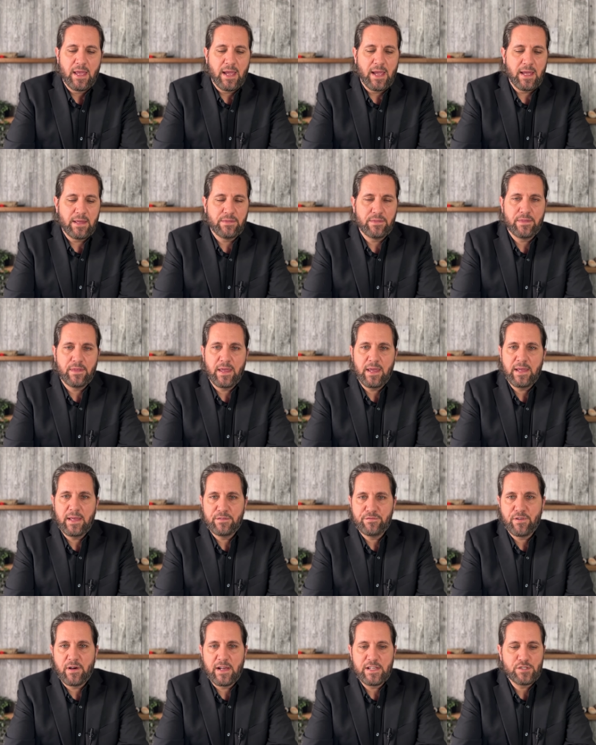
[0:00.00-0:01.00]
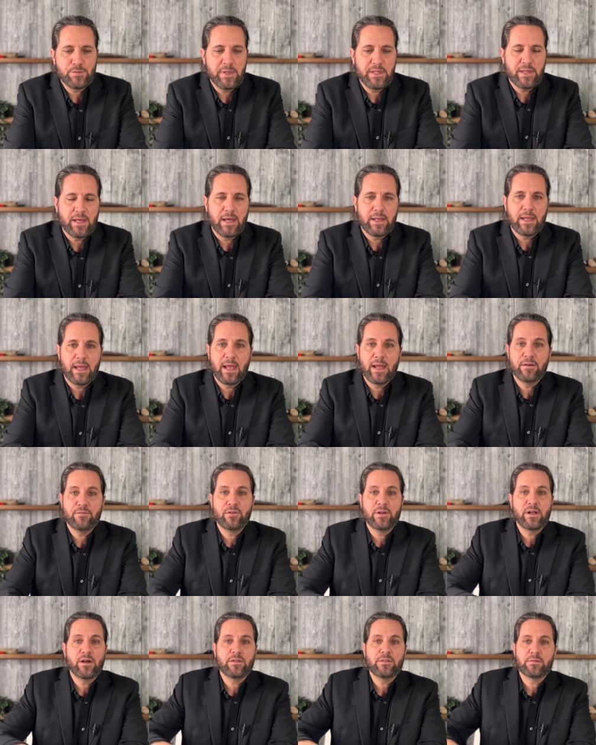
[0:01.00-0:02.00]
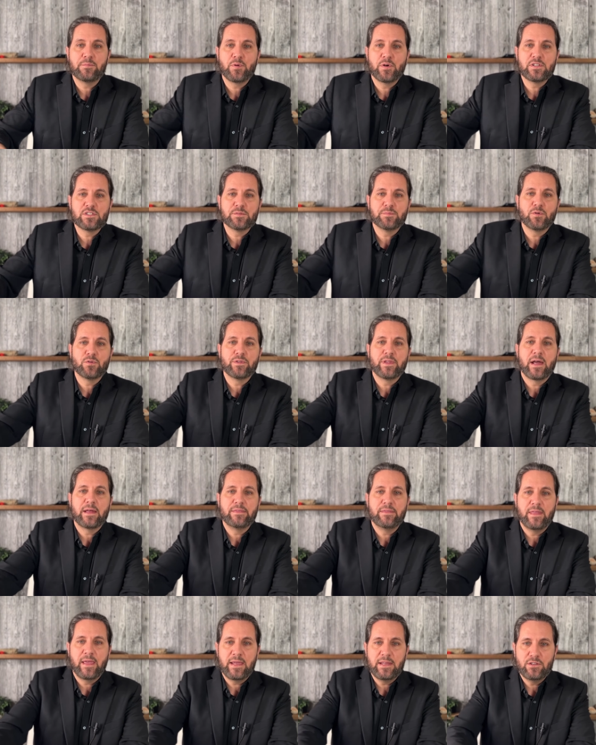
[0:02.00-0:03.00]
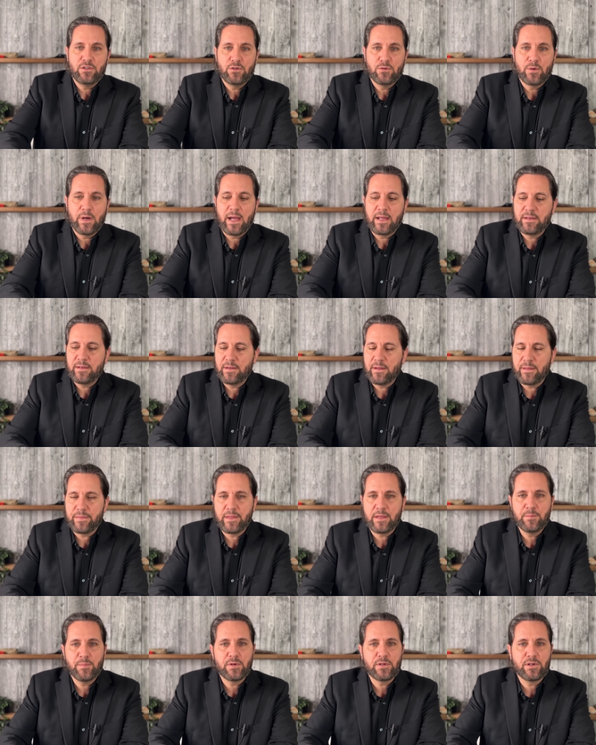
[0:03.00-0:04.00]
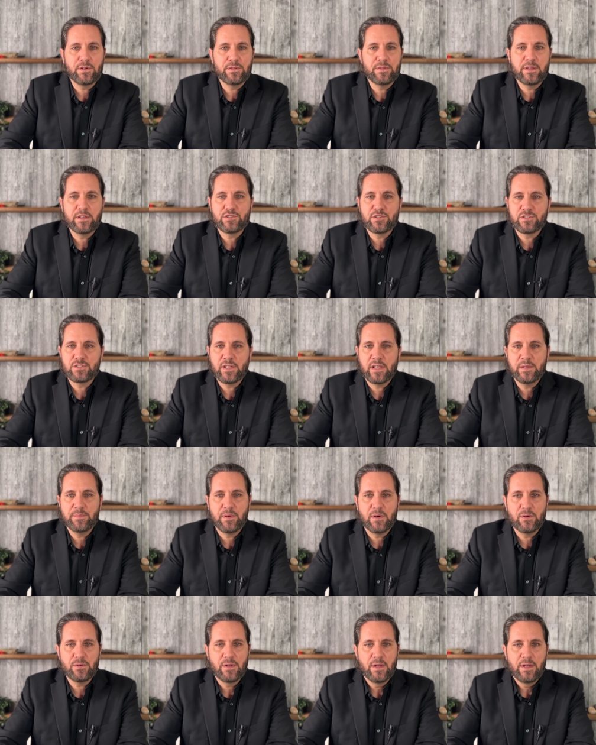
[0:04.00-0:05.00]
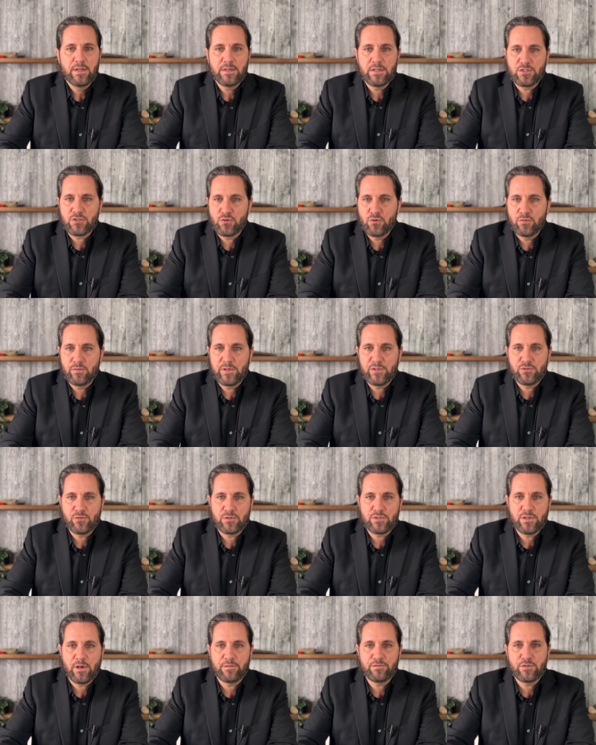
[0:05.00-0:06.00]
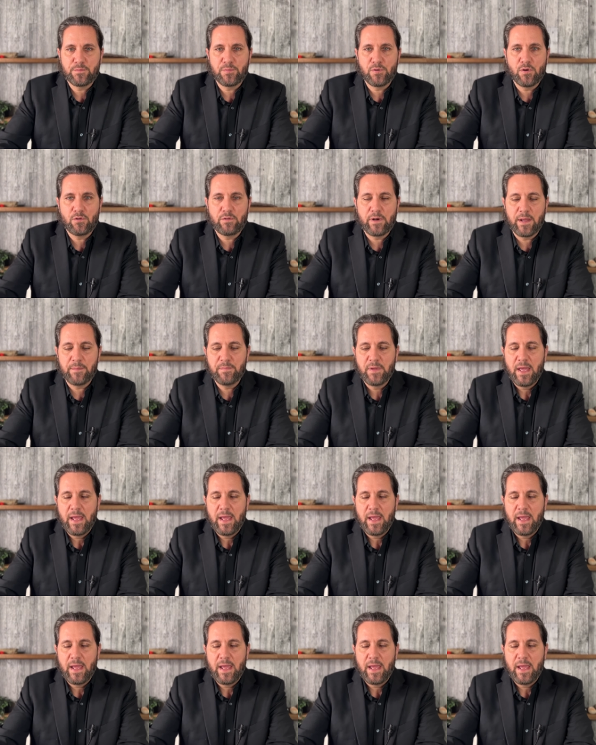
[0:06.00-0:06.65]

and they advised me that every other principal that they knew had nothing but good things to say about the school resource officer program,